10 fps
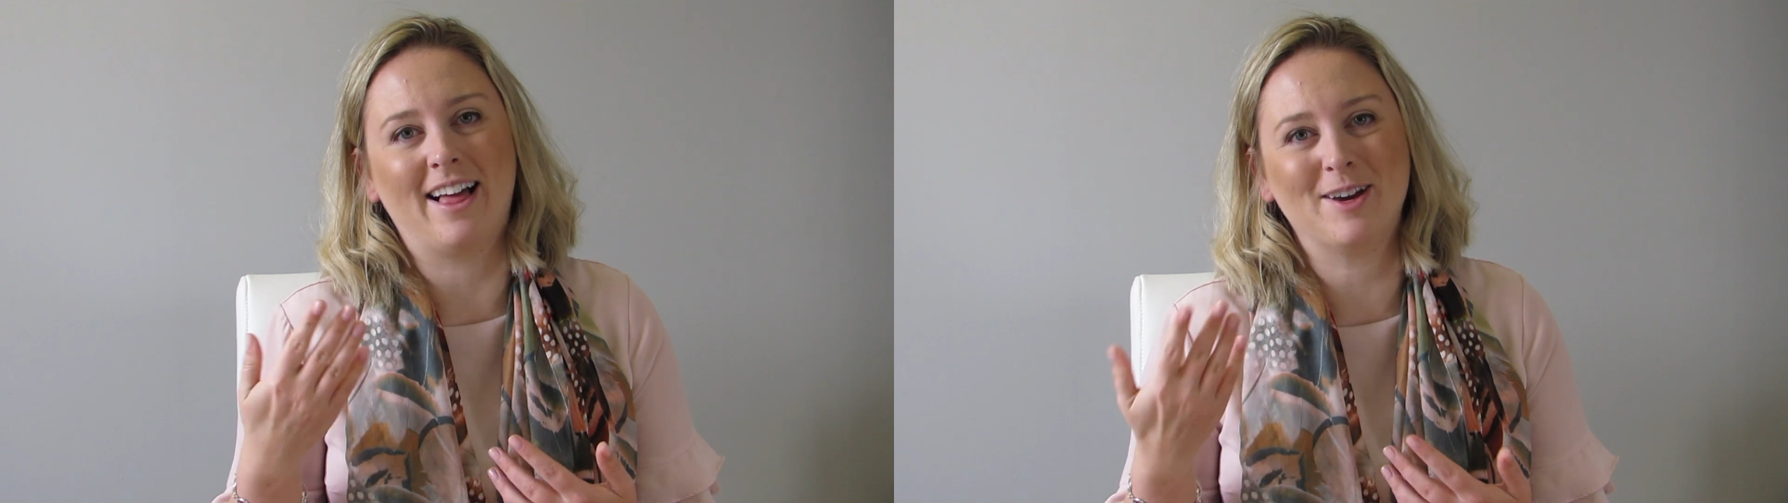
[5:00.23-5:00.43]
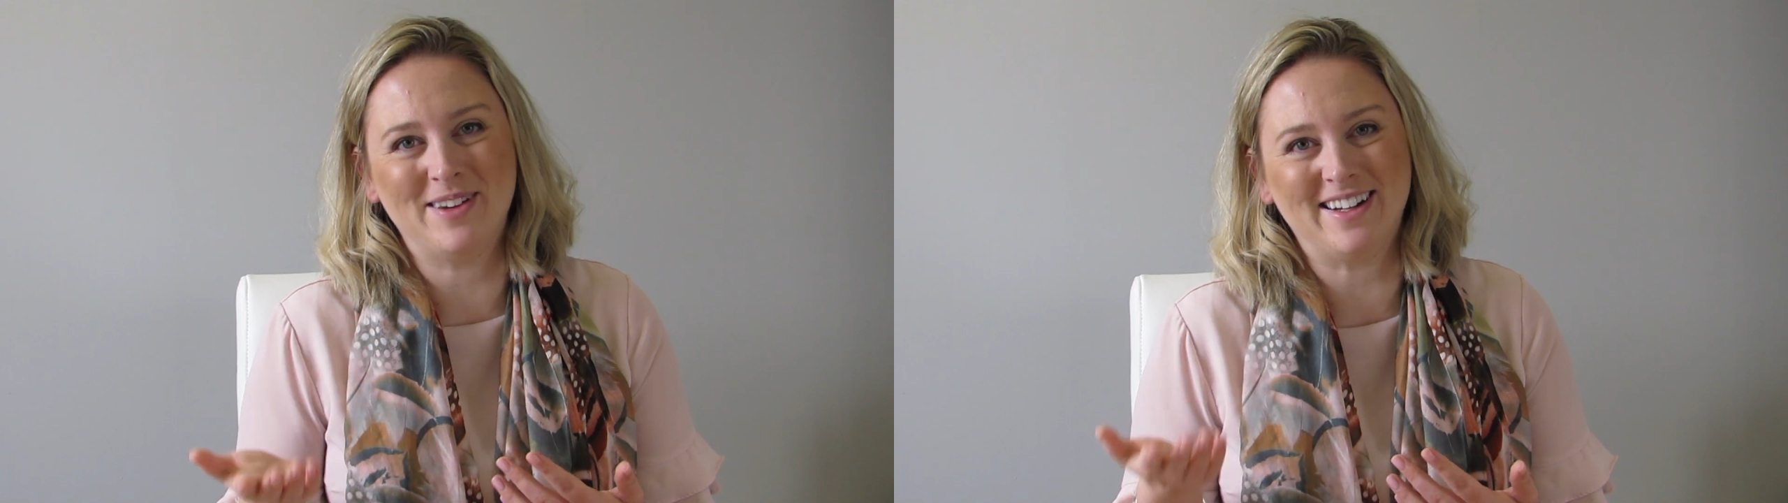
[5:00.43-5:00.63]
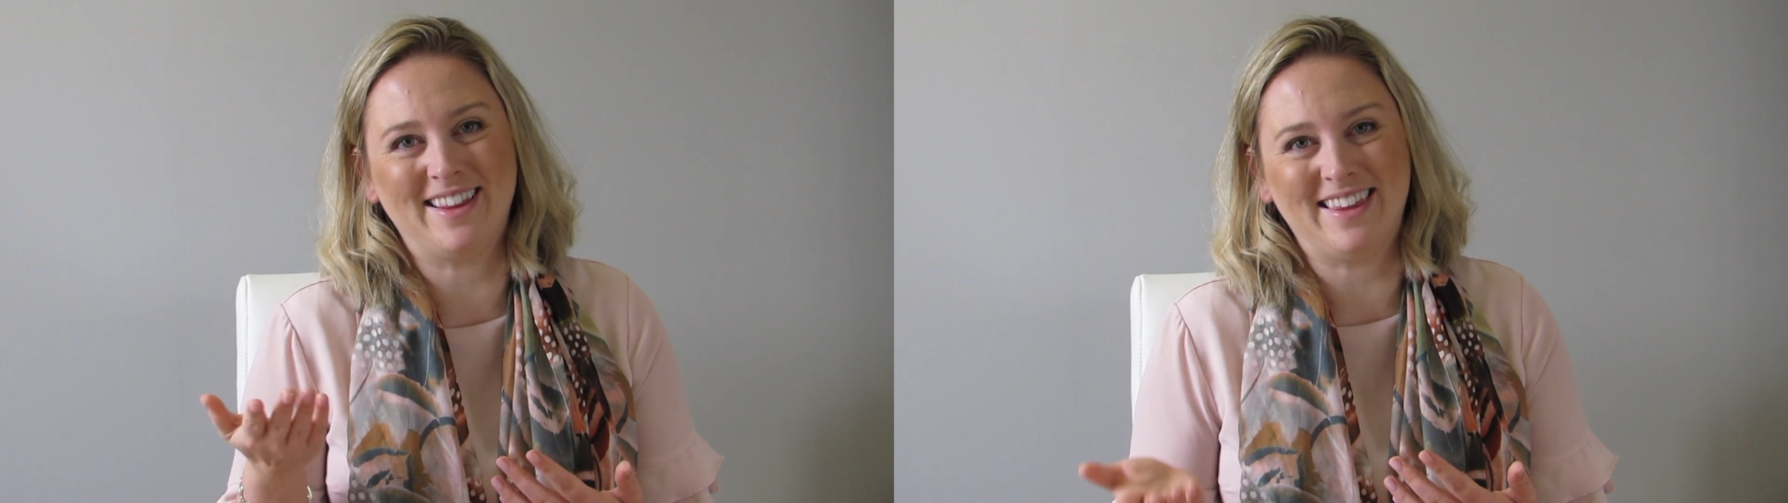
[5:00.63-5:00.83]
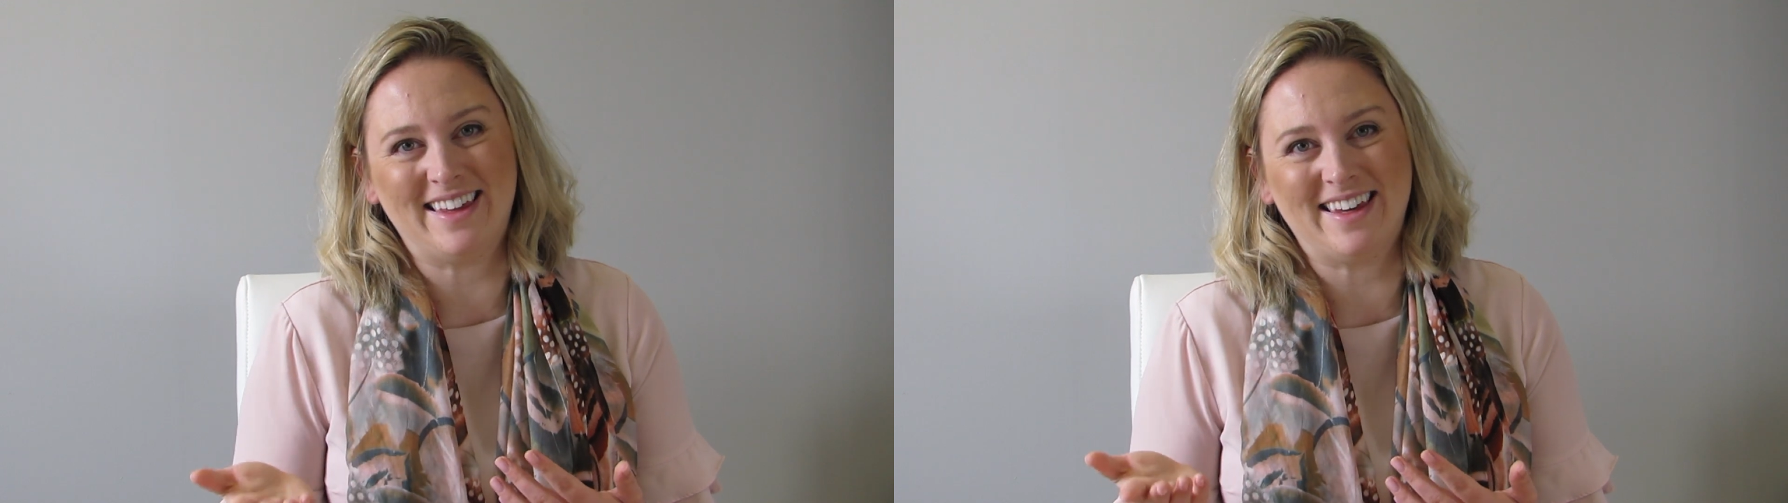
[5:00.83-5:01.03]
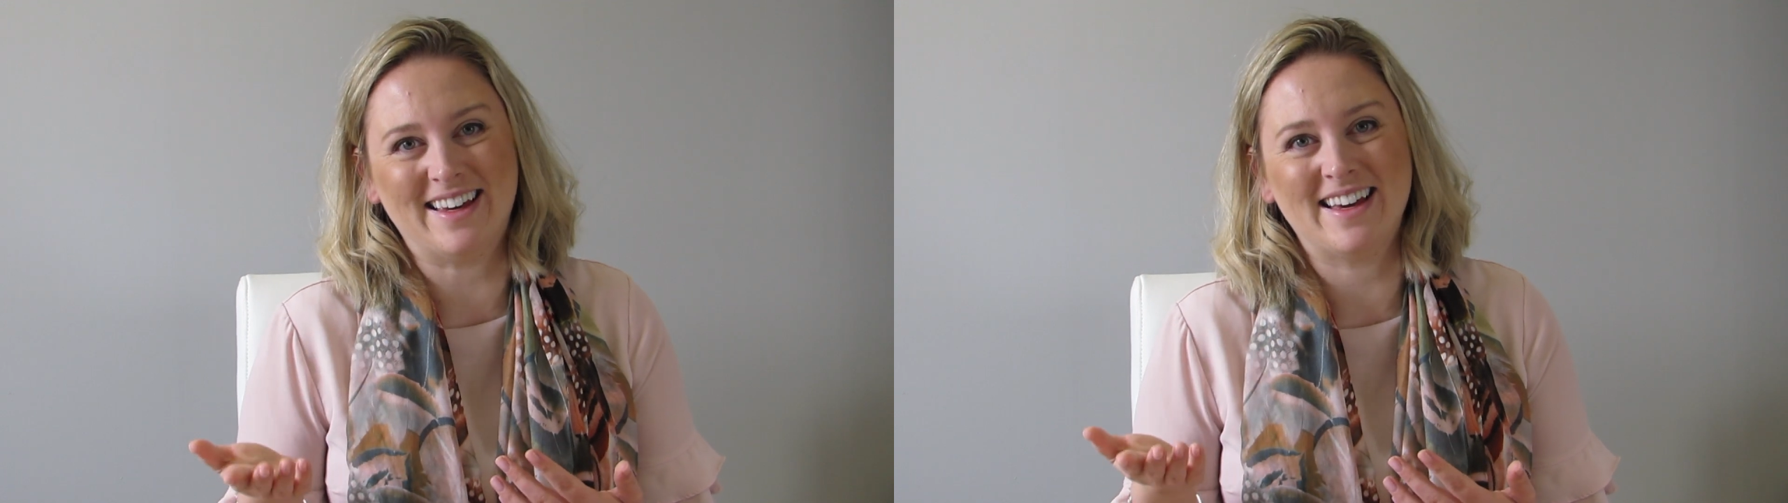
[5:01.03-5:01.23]
committed
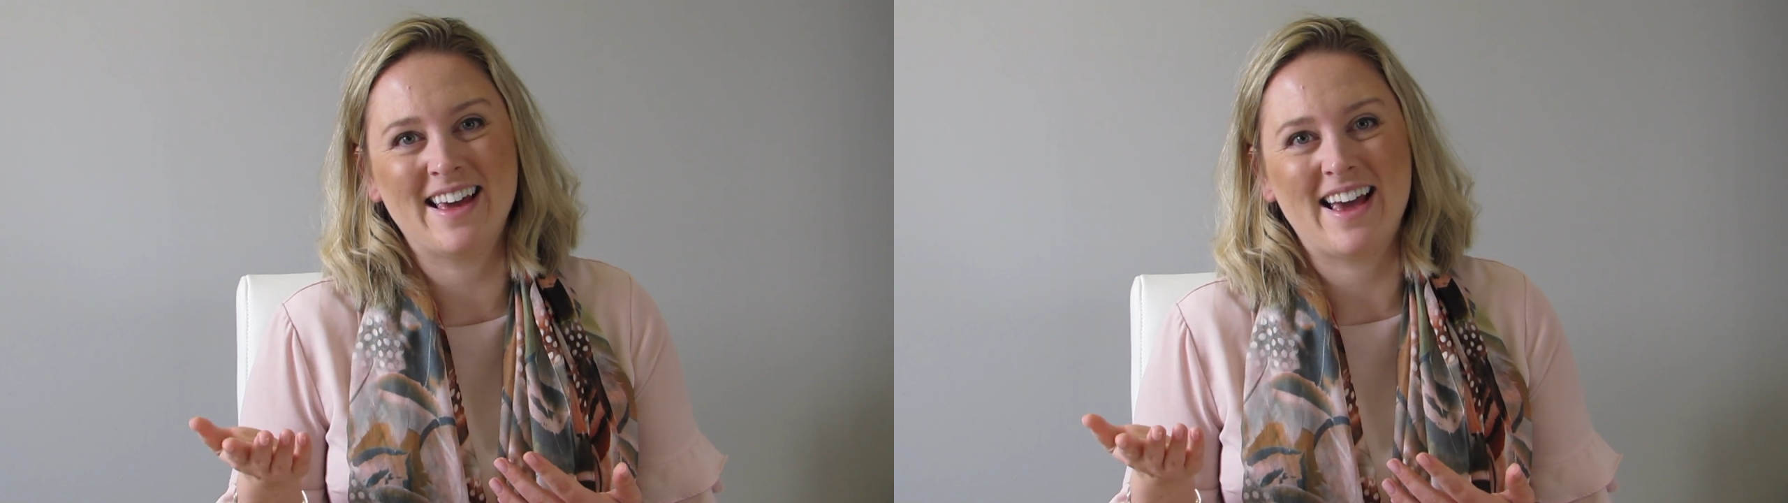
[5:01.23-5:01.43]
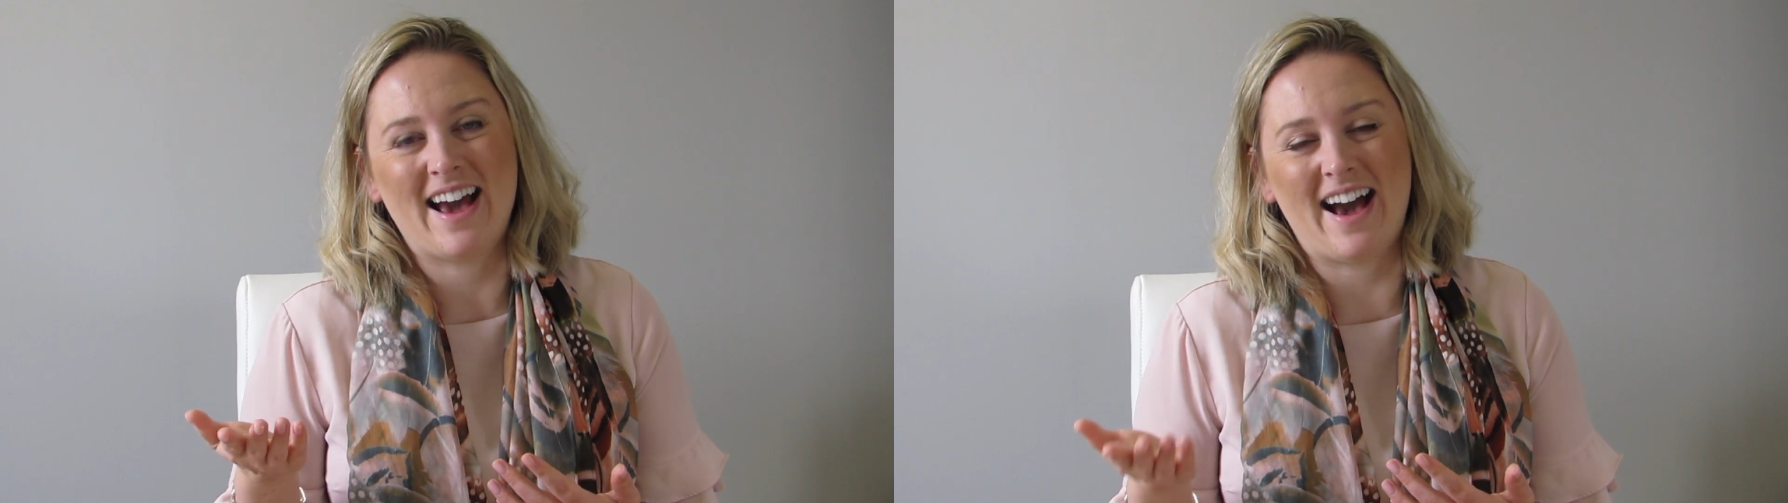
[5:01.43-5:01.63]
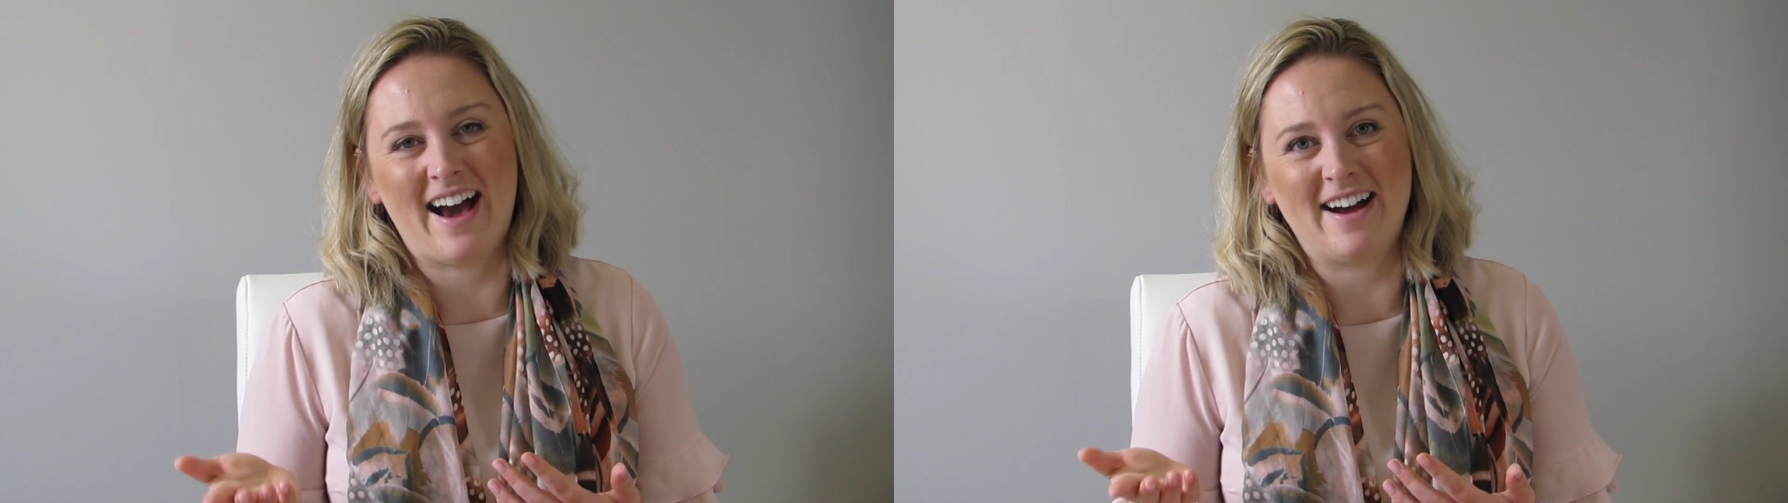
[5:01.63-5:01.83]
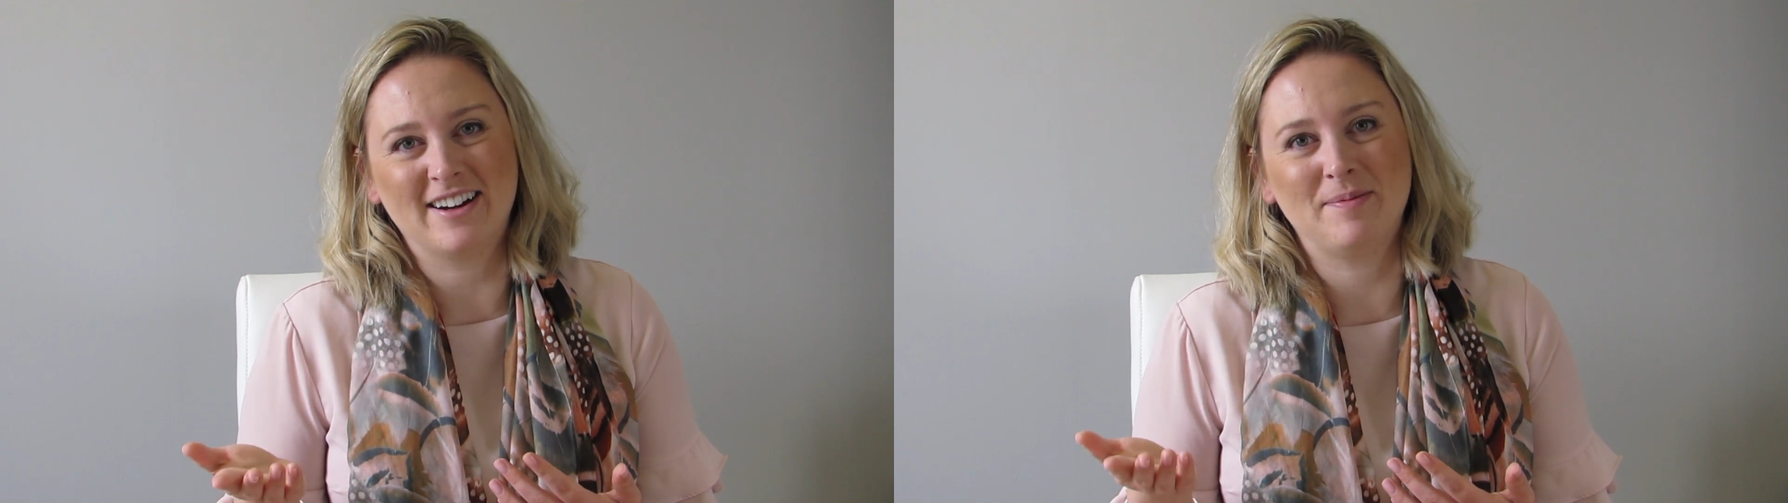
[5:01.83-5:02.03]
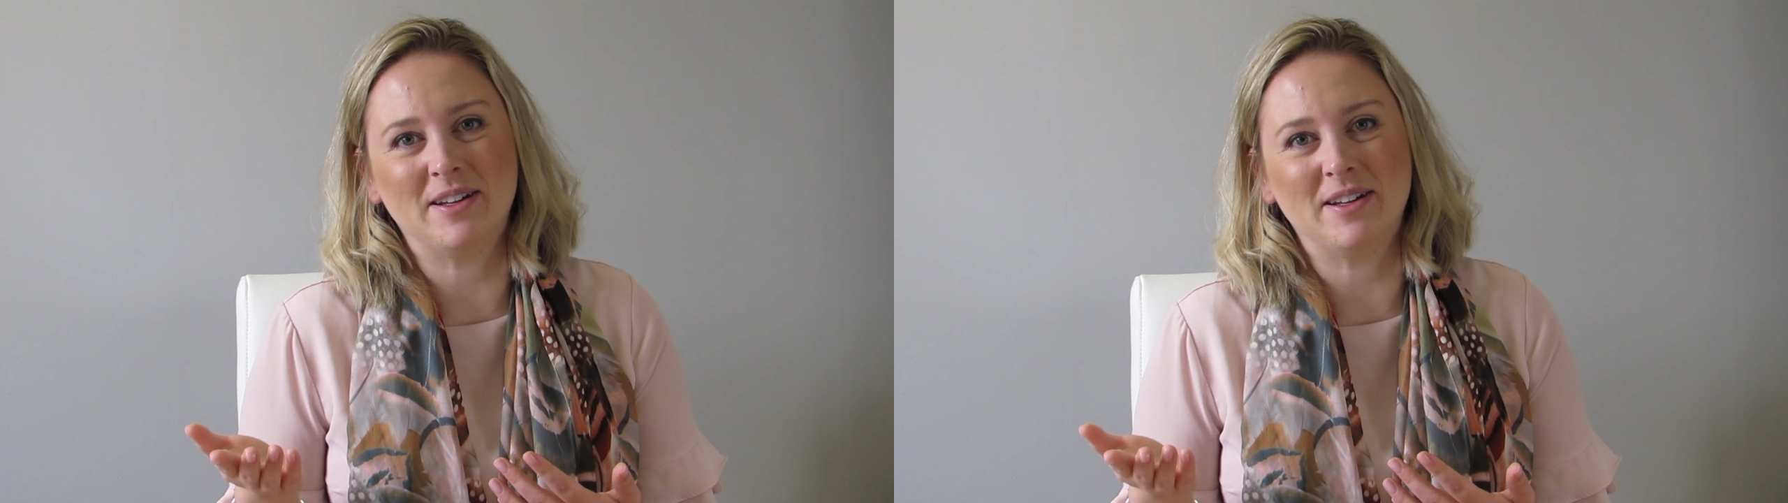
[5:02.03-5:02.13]
the act,